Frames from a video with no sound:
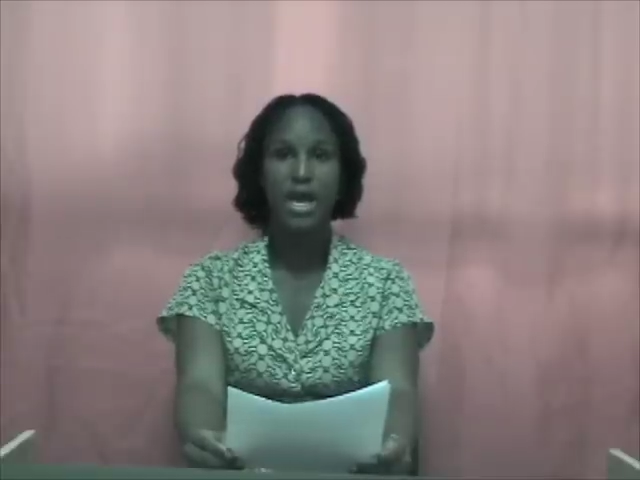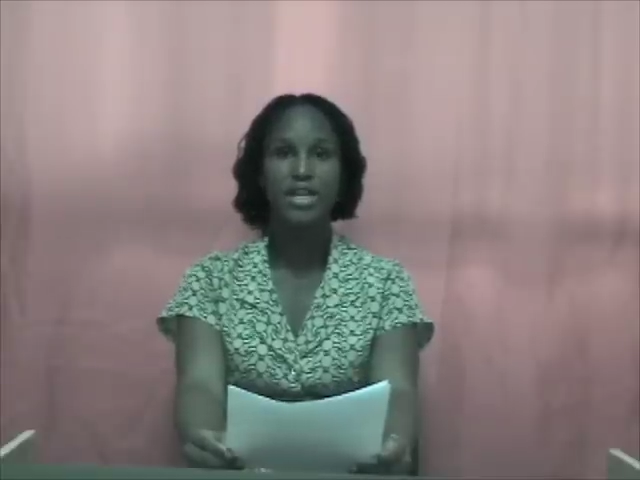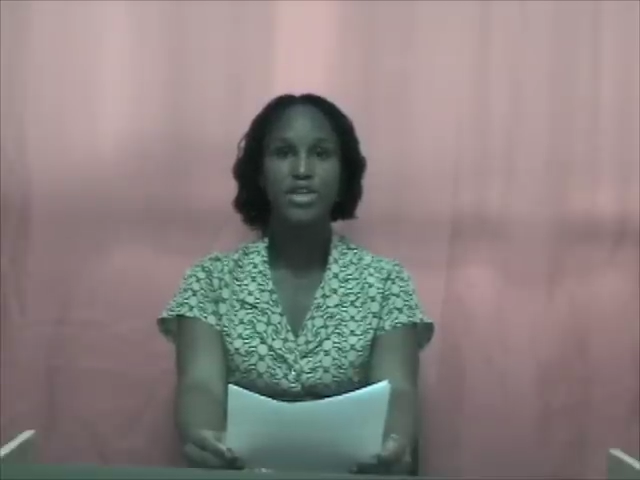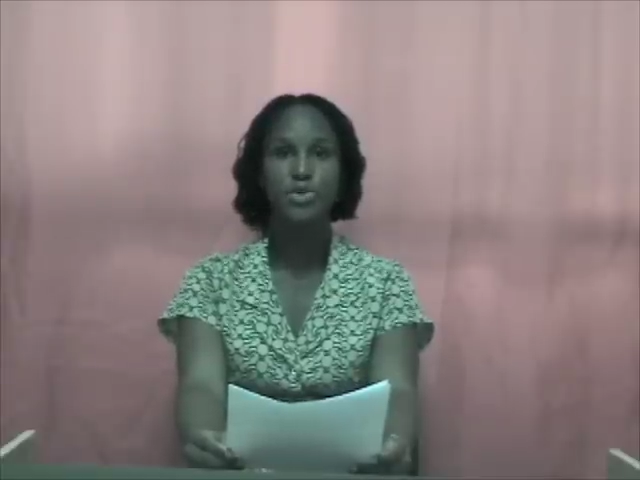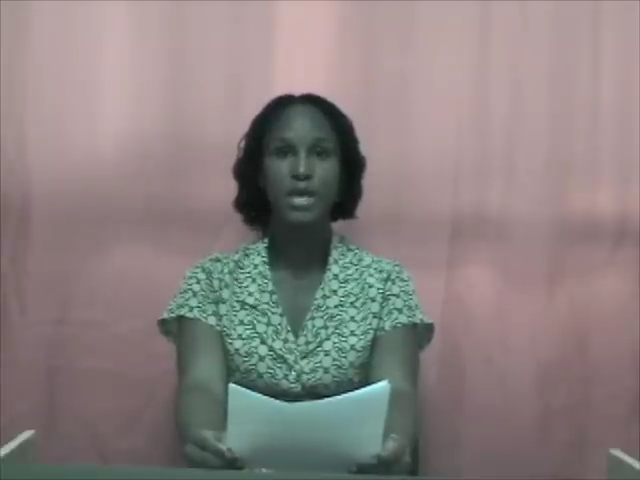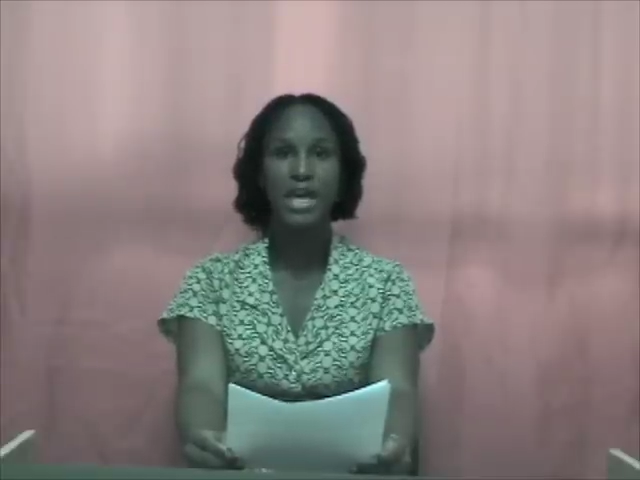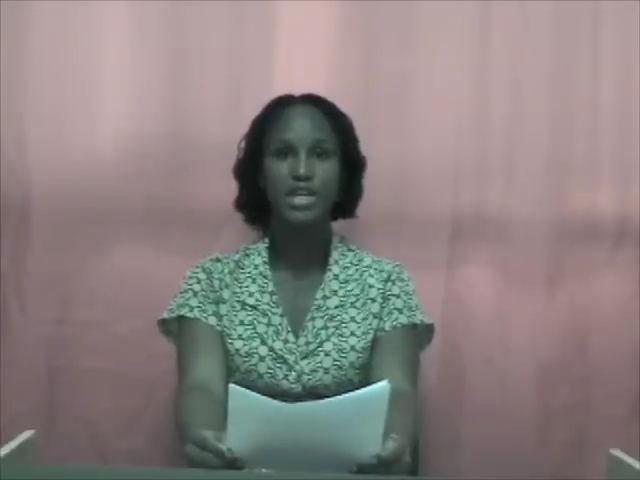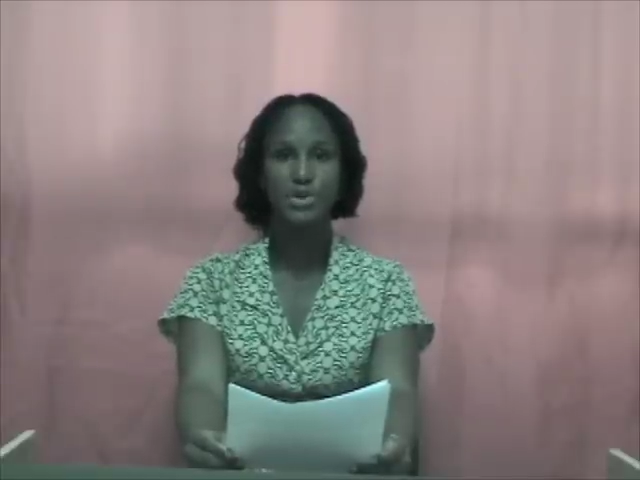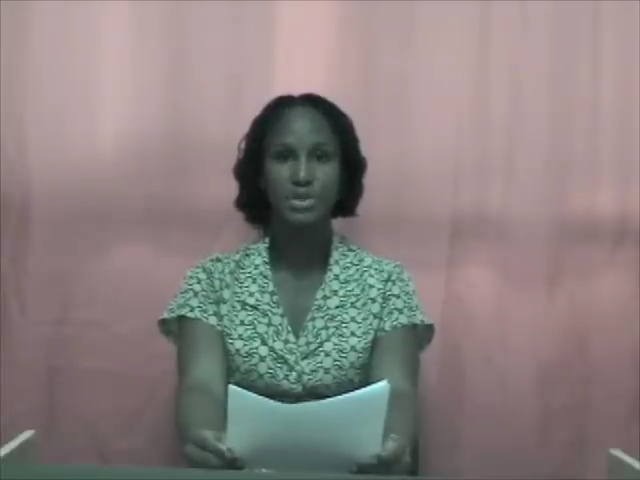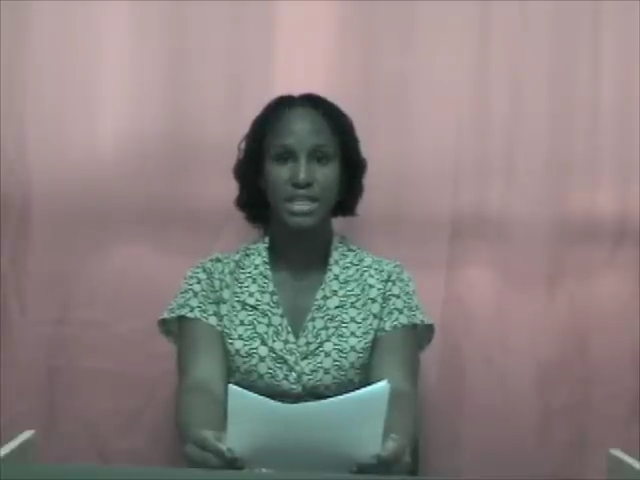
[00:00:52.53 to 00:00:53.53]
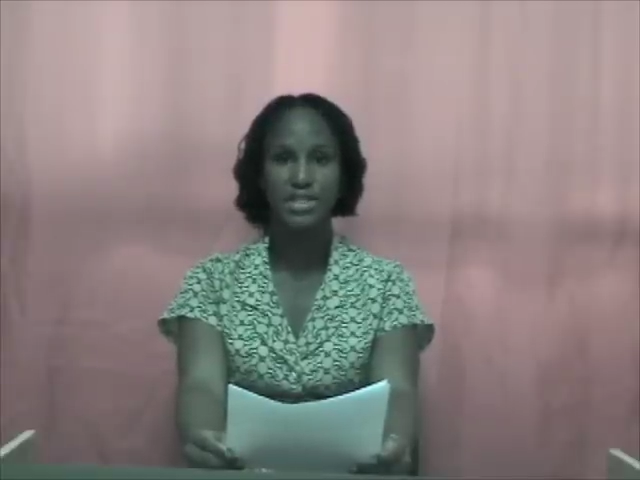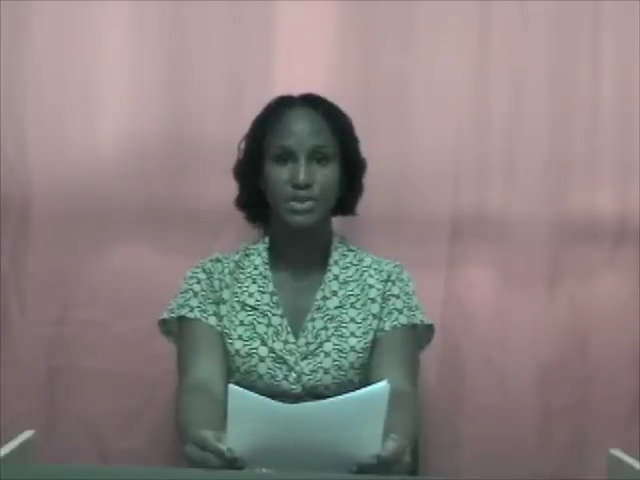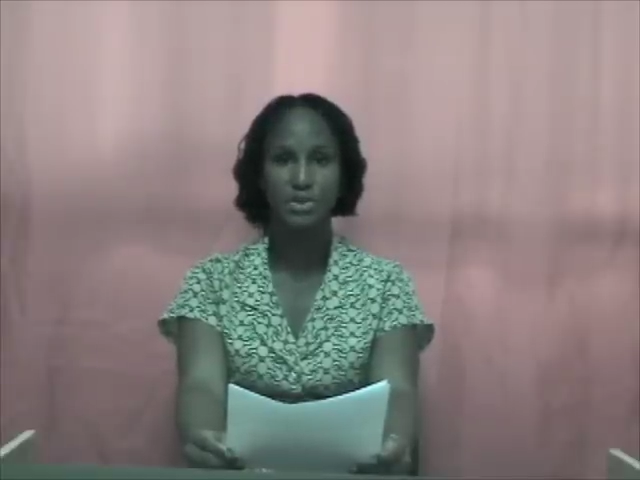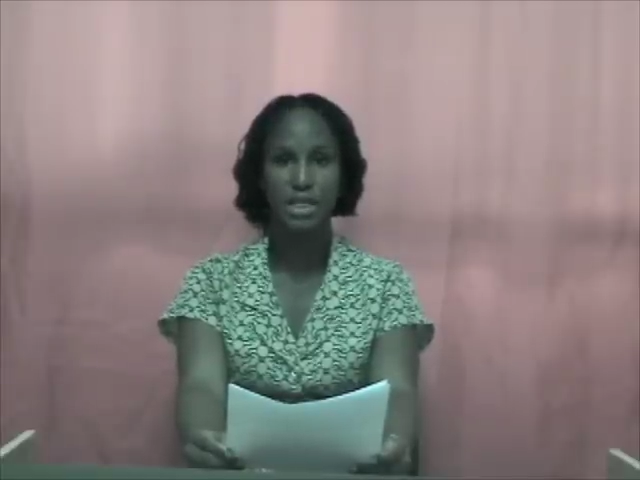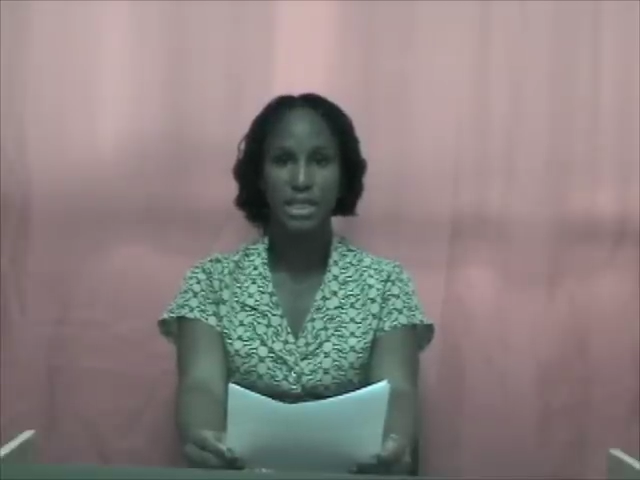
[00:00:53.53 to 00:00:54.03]
and the UE and UTech
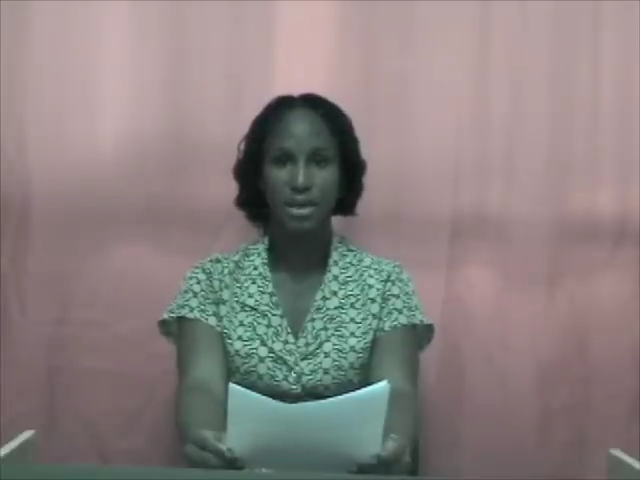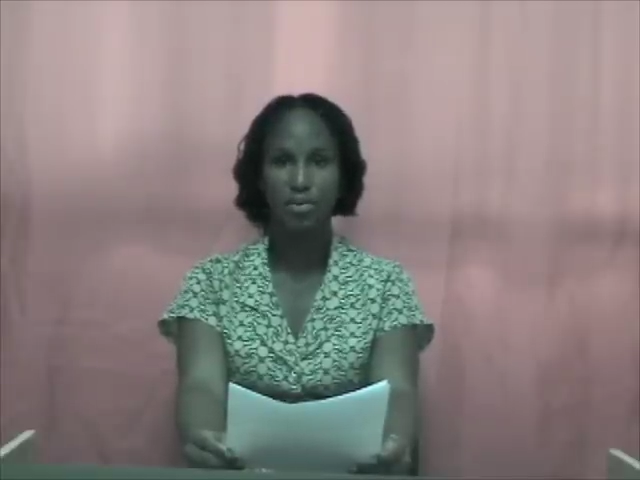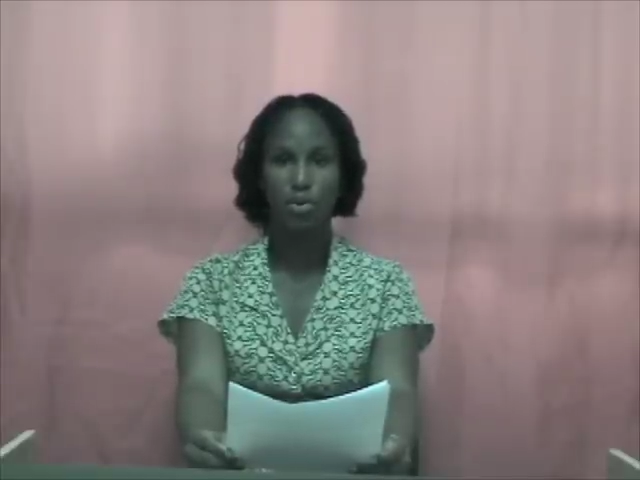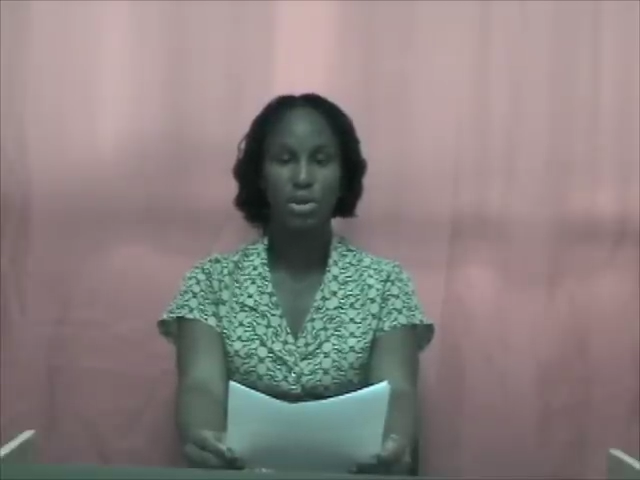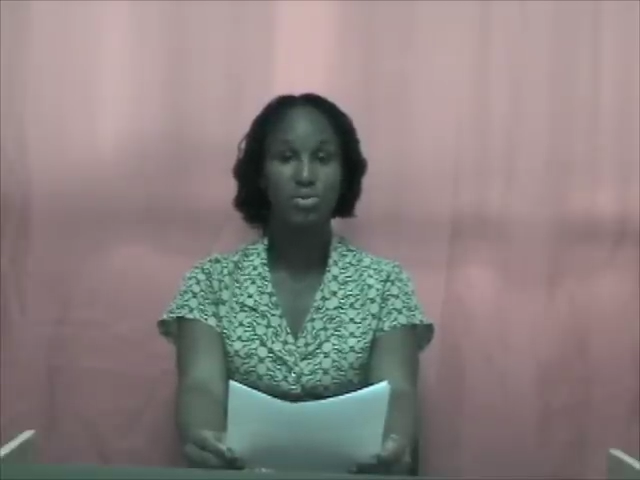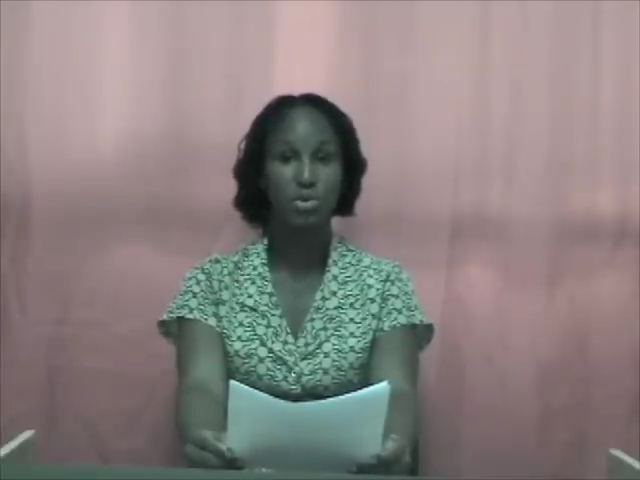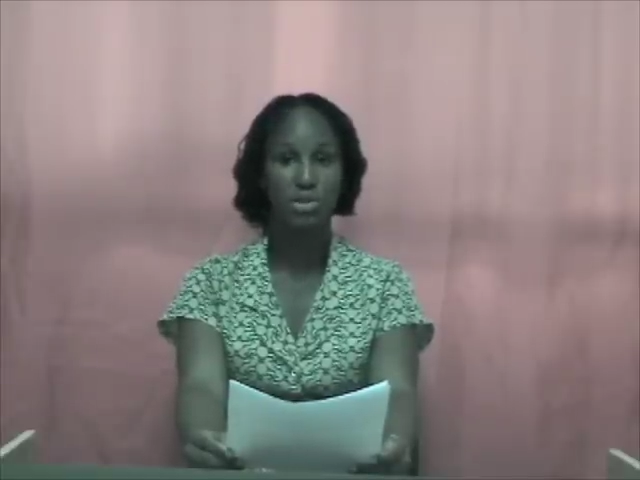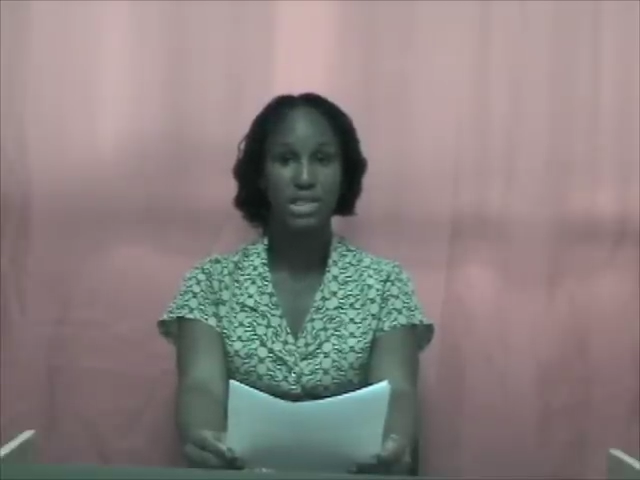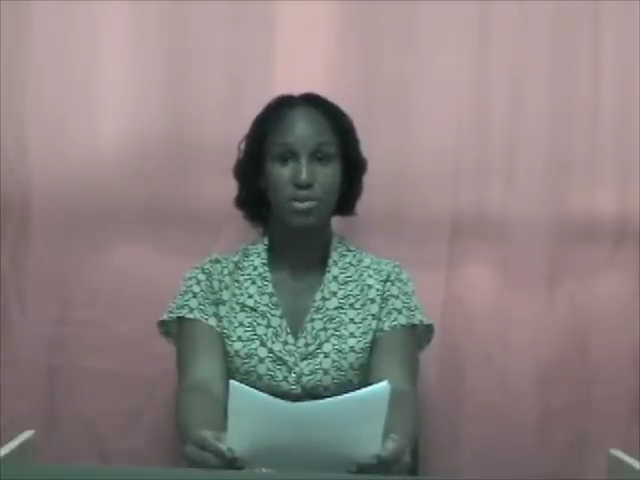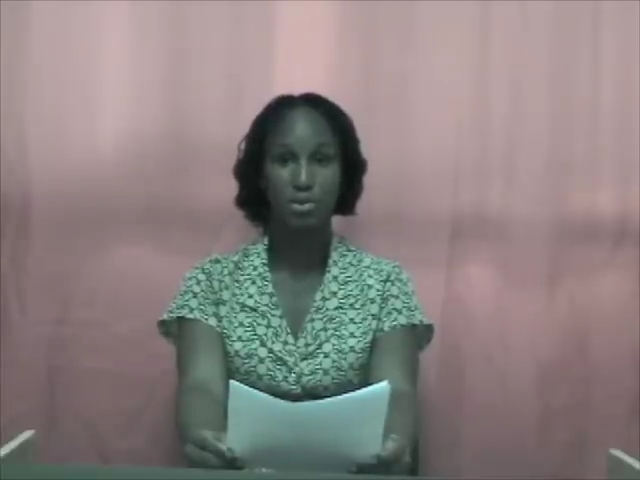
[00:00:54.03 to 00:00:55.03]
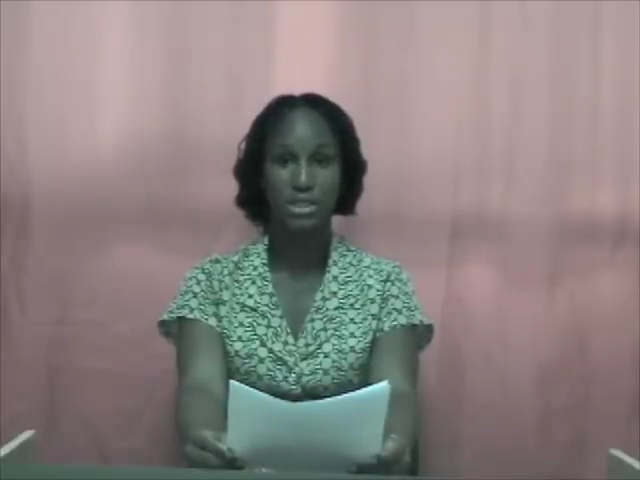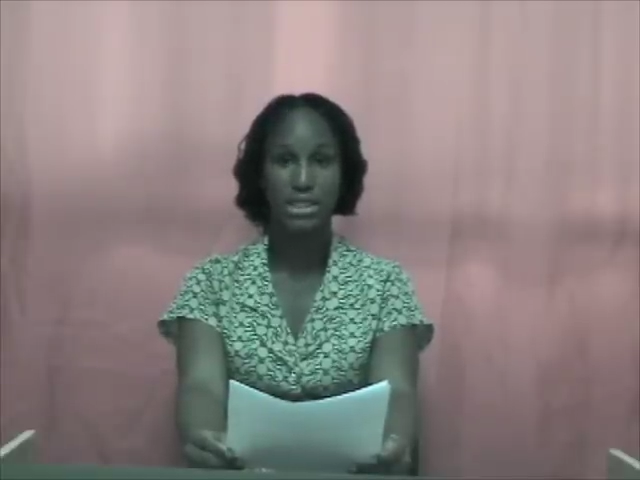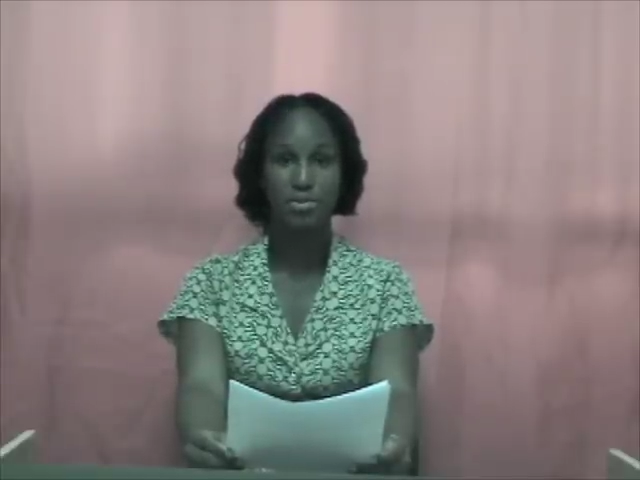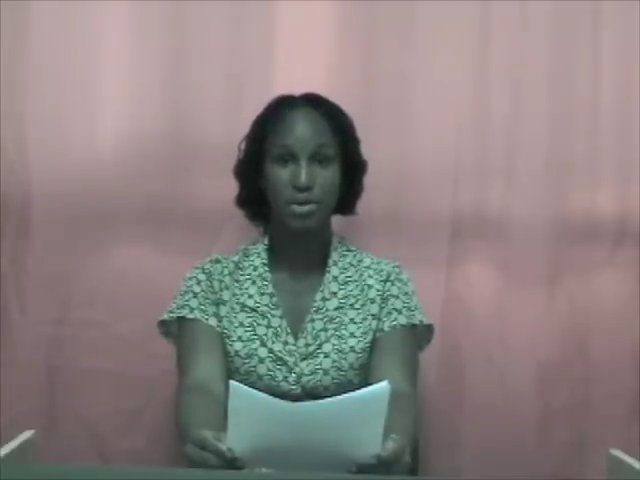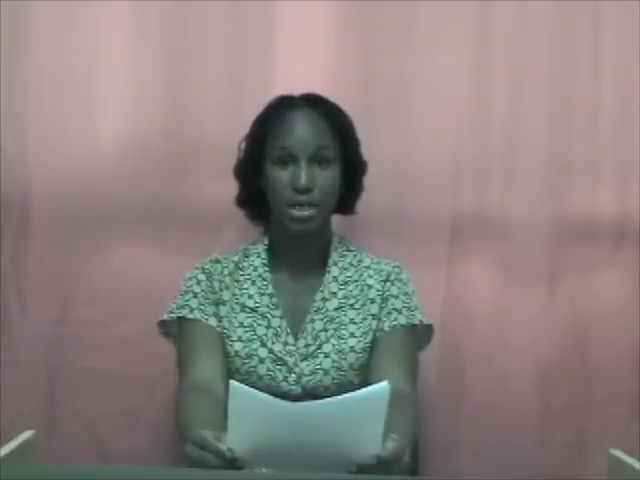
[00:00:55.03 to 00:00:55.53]
student them owe the most amount
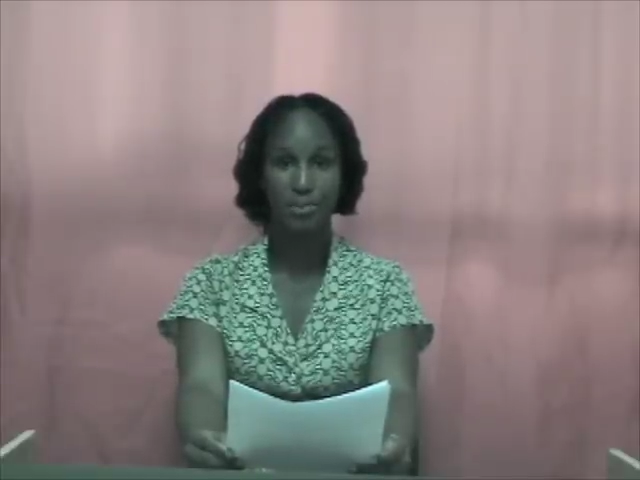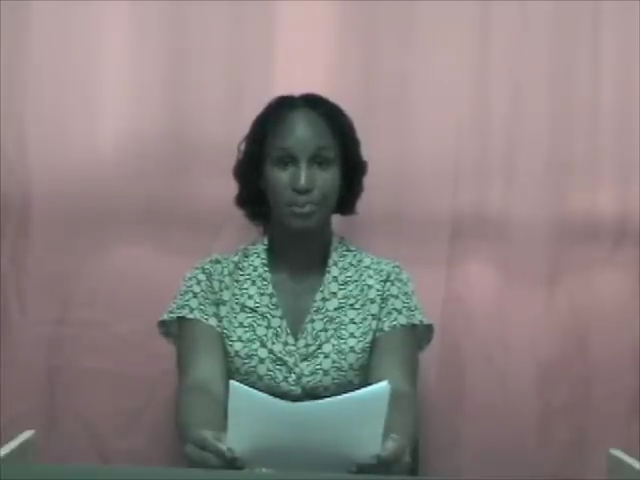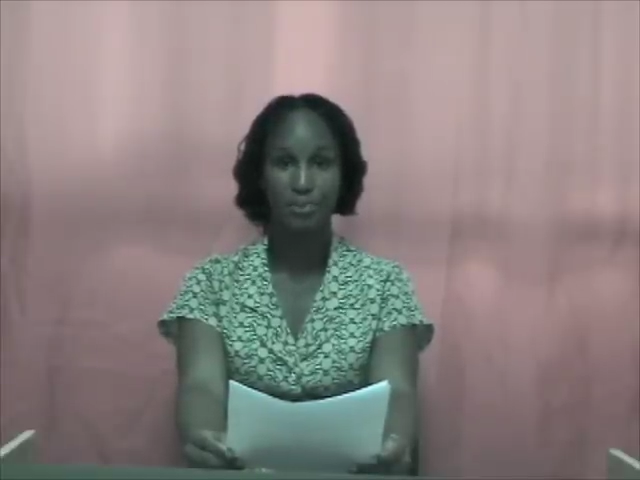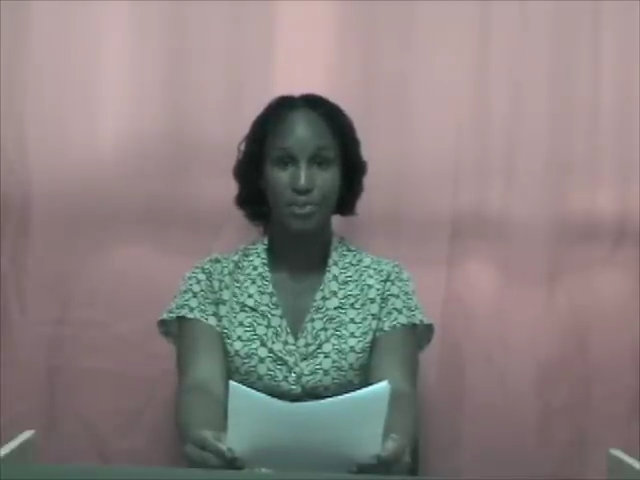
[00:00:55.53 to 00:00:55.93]
of the money.